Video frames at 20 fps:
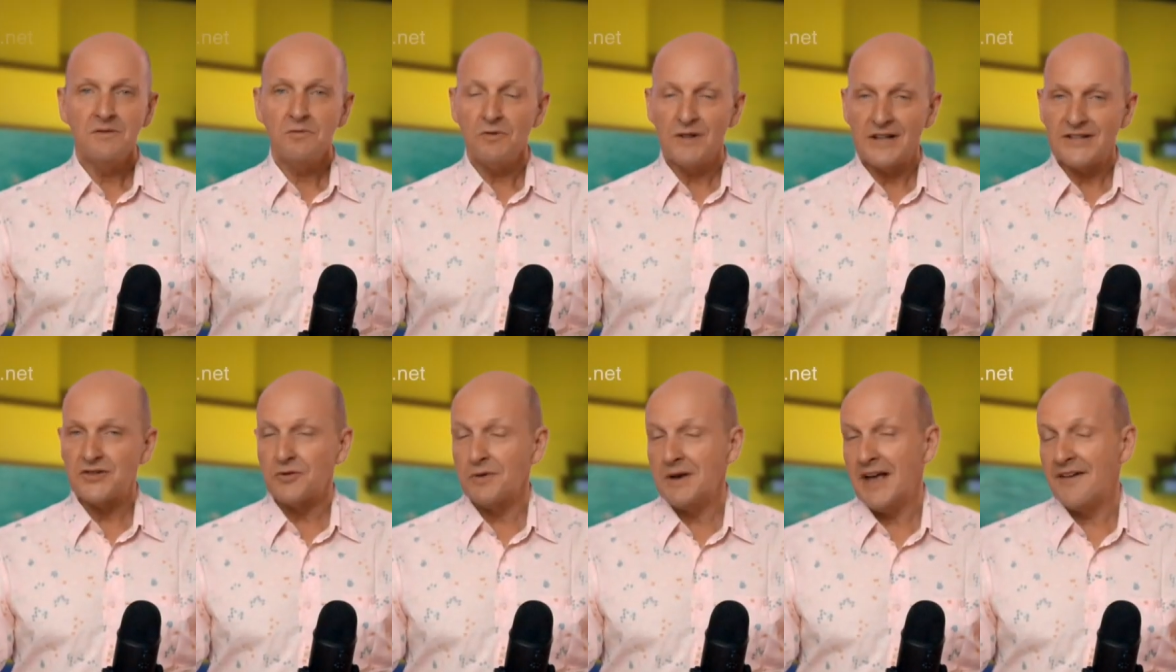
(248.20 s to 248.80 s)
Well,
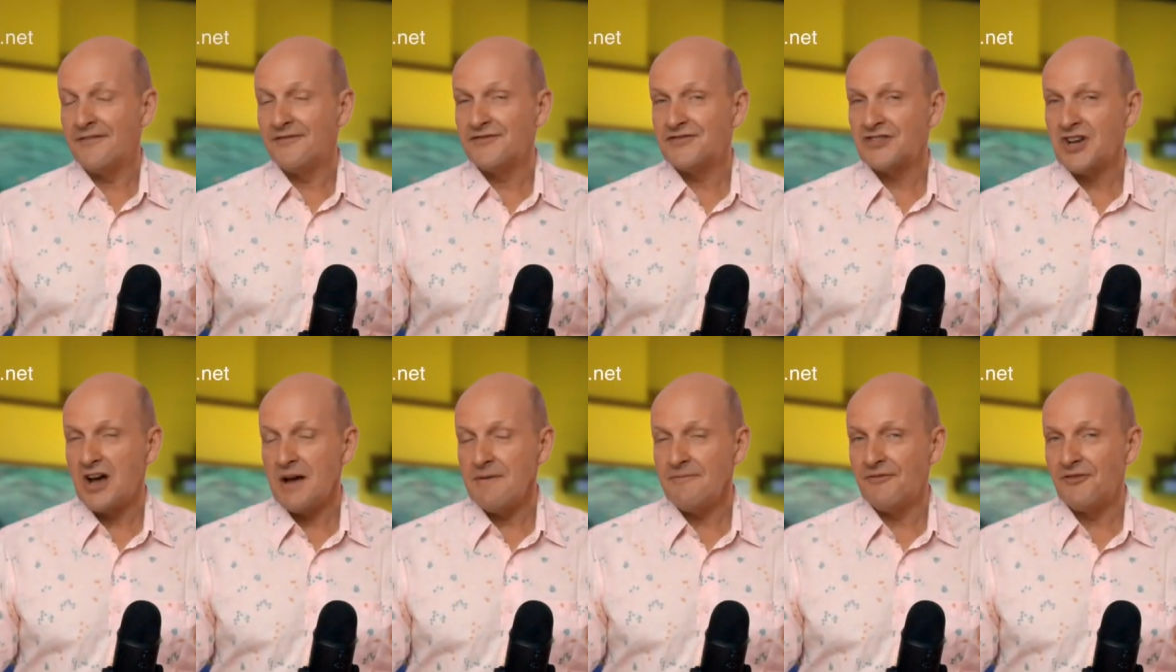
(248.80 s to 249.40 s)
that's all we have
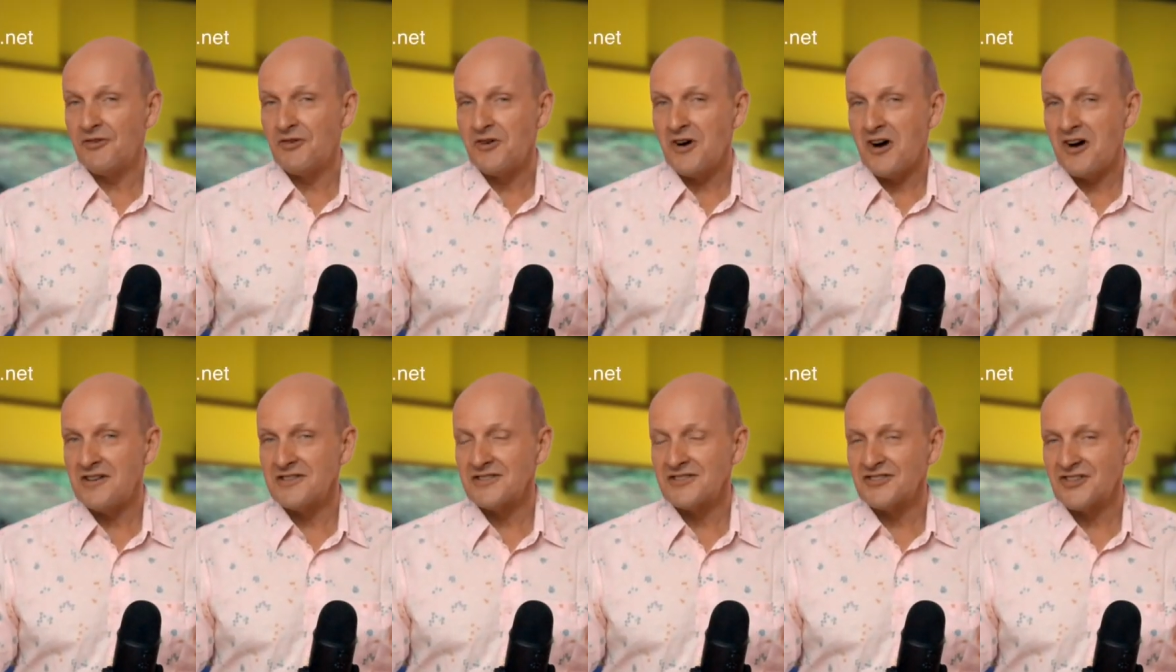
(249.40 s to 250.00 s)
time for
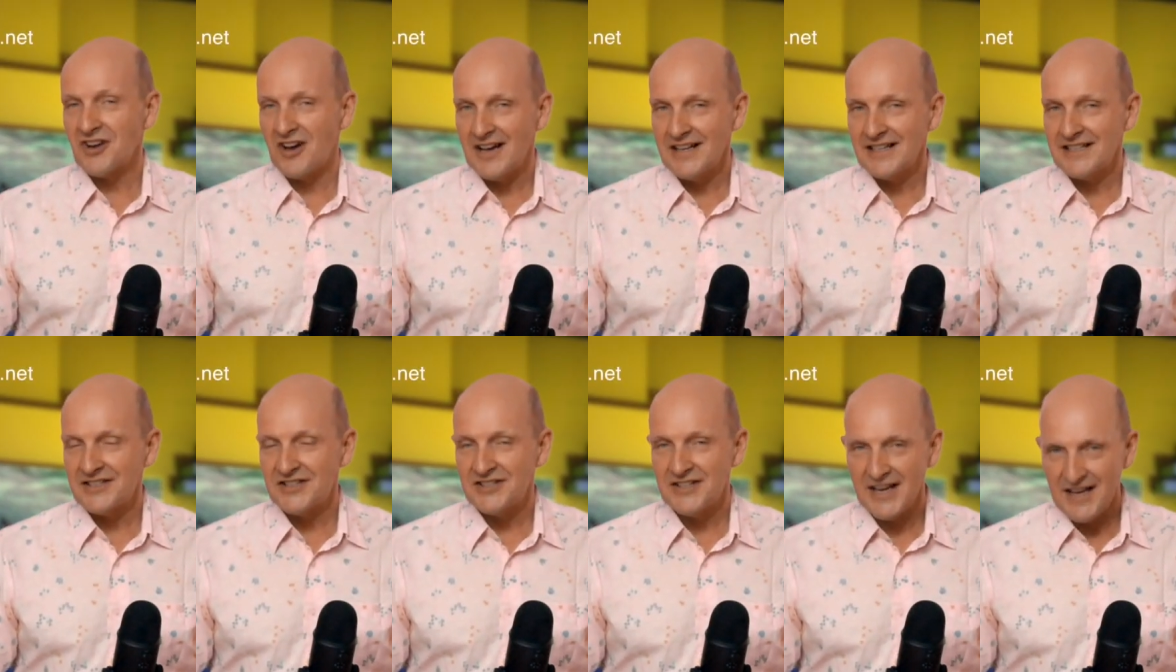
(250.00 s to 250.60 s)
on
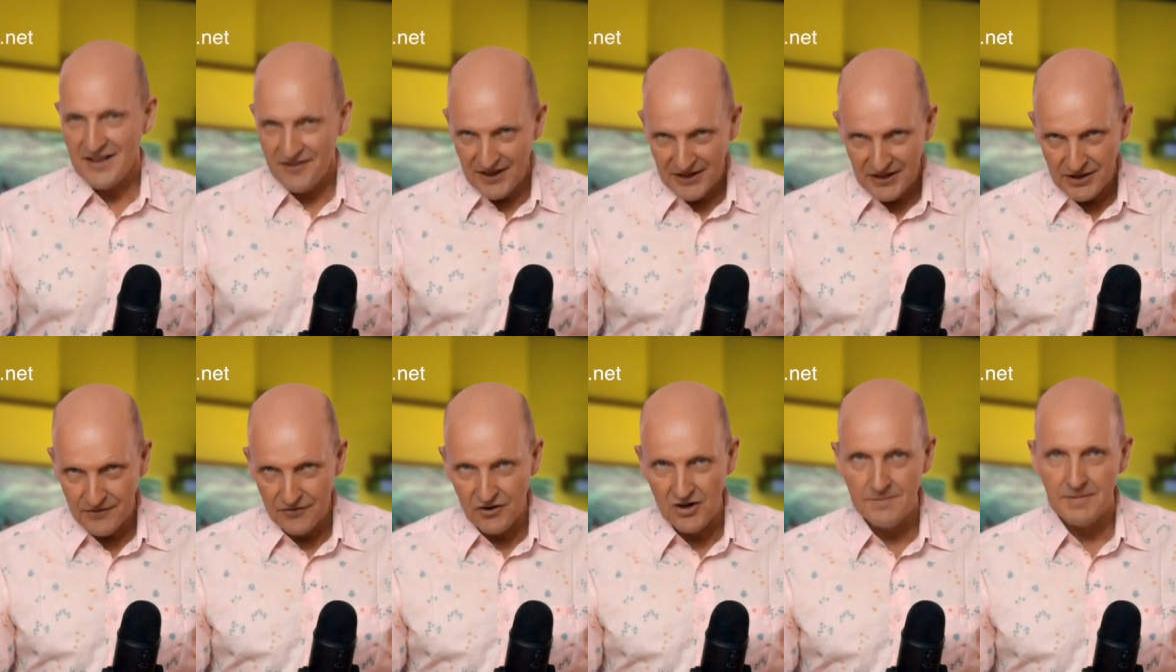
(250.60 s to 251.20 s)
Thaiger Today. Thank
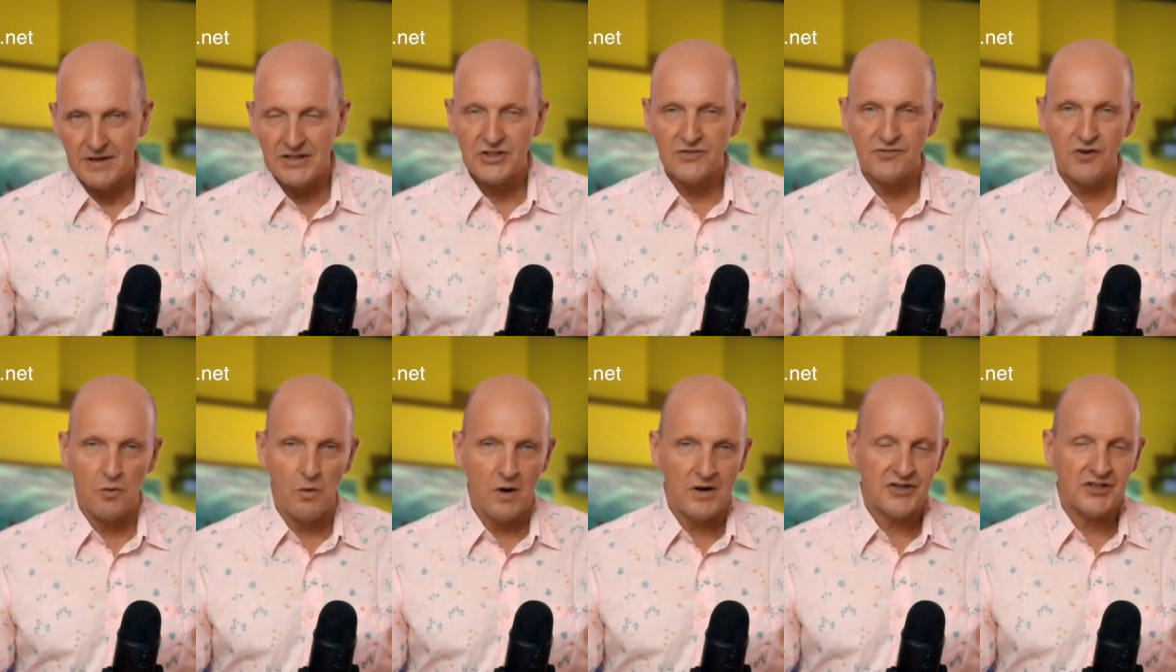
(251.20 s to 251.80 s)
you very much
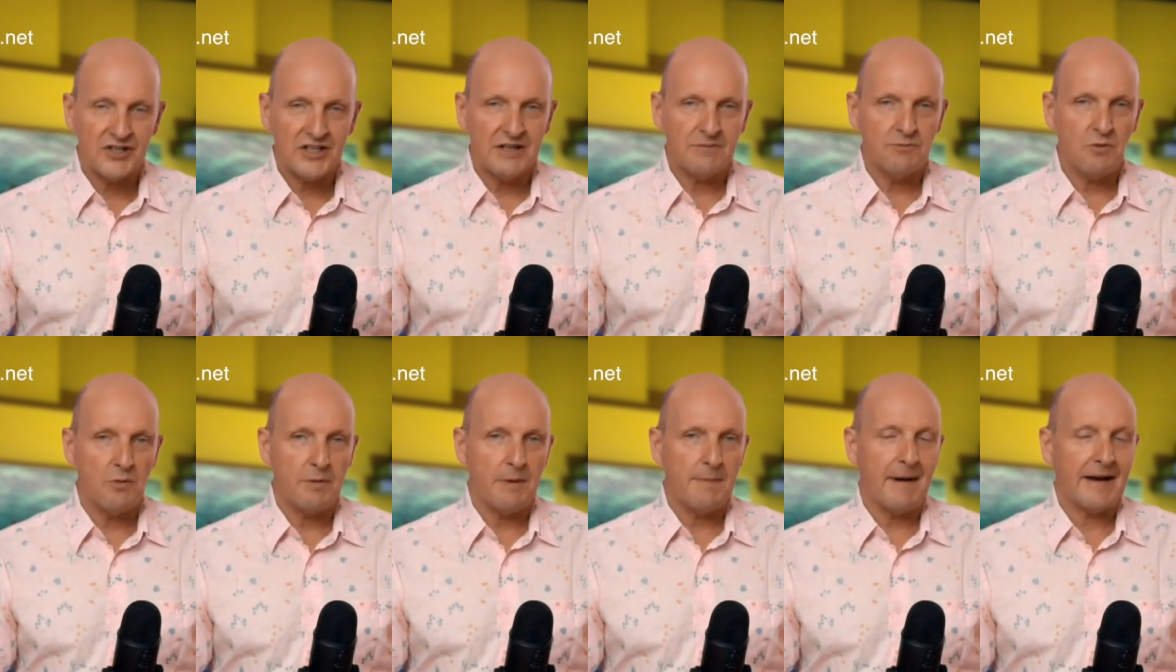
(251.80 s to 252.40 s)
for watching.
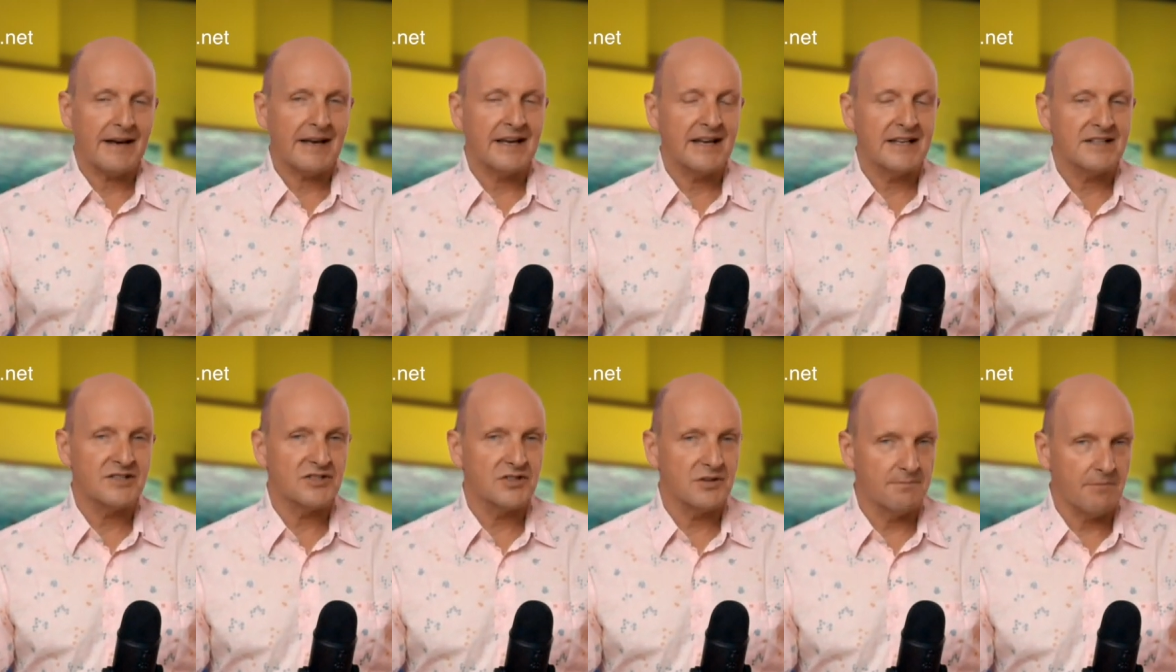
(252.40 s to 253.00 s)
We'll be back
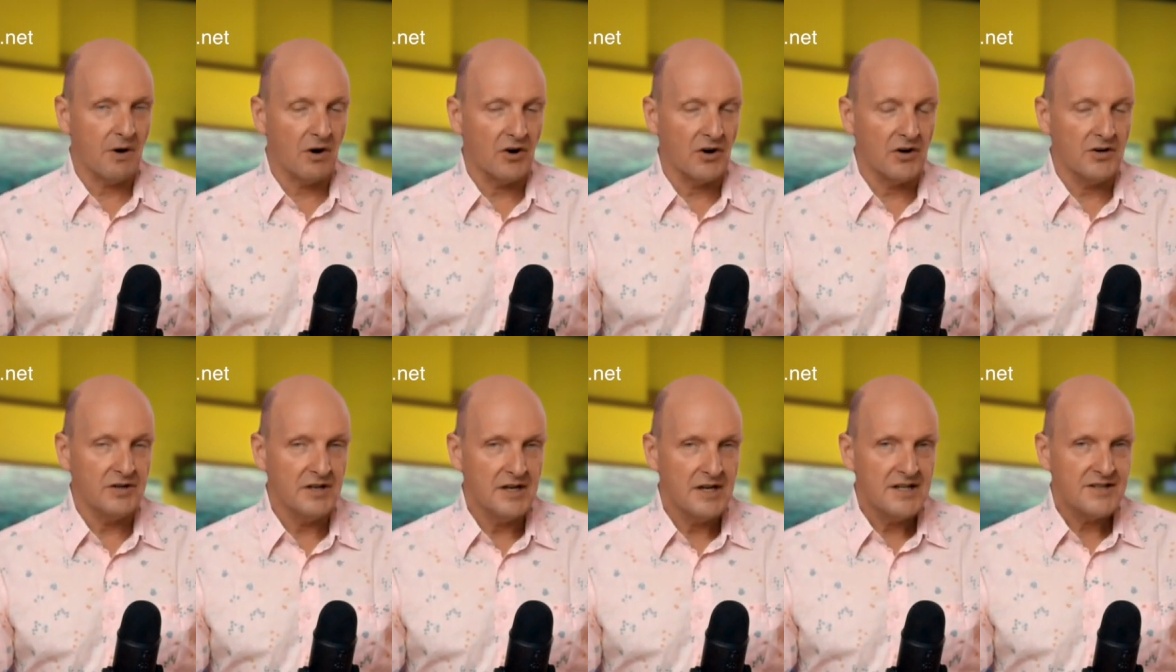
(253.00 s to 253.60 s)
again tomorrow.